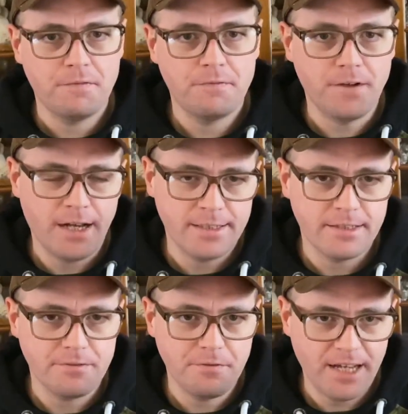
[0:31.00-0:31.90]

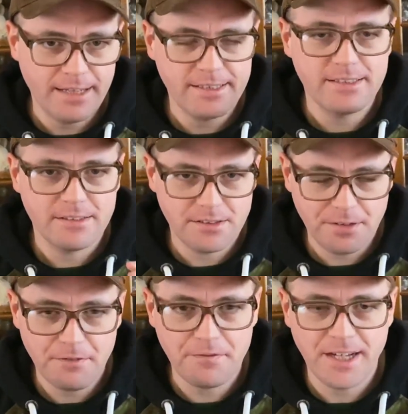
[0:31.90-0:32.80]
Fast
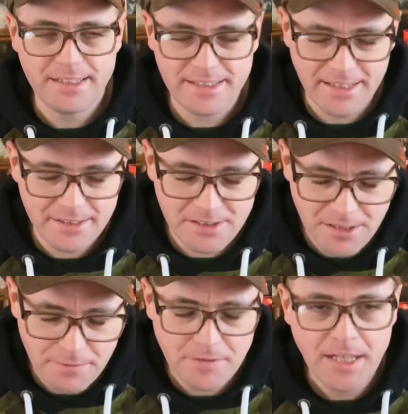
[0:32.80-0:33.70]

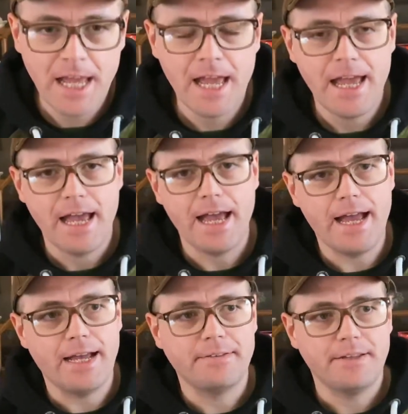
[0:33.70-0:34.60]
Airsoft,
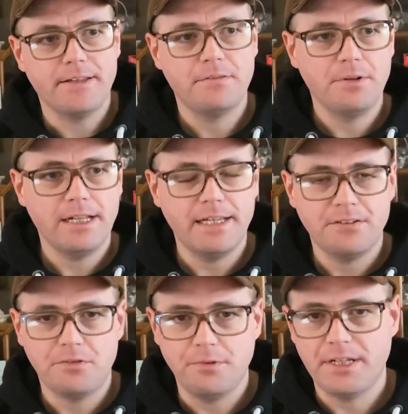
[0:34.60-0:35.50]
and it really
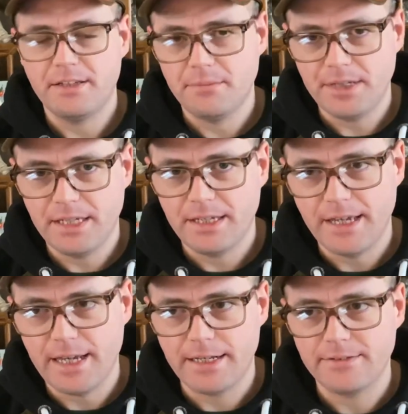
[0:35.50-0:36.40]
intrigued me
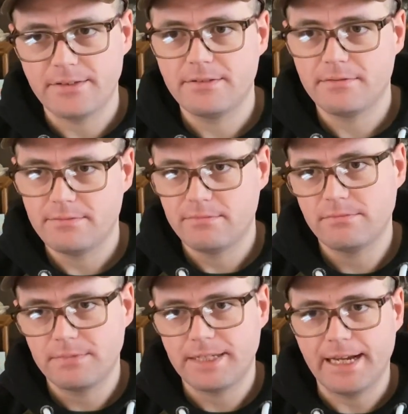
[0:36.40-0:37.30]
and
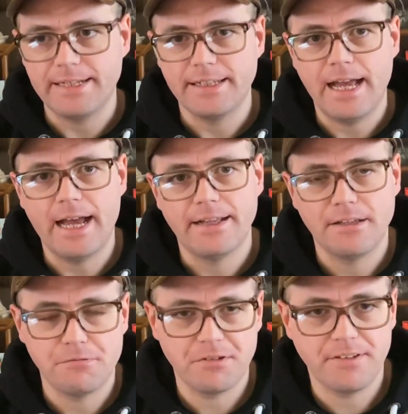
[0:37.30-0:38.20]
kind of had
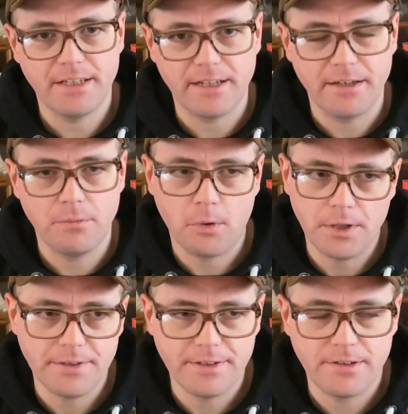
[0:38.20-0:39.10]
everything I
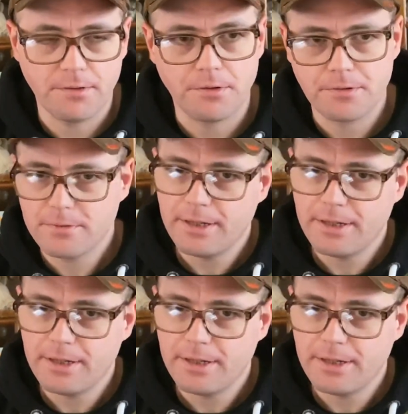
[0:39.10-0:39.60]
wanted, or